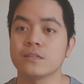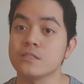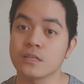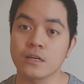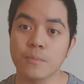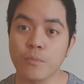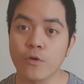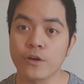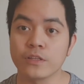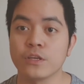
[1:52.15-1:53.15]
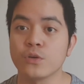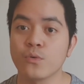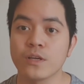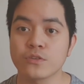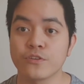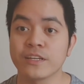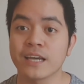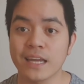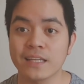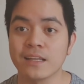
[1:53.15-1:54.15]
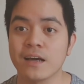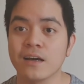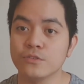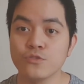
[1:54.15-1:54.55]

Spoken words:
in Singapore, in the US, or in Canada,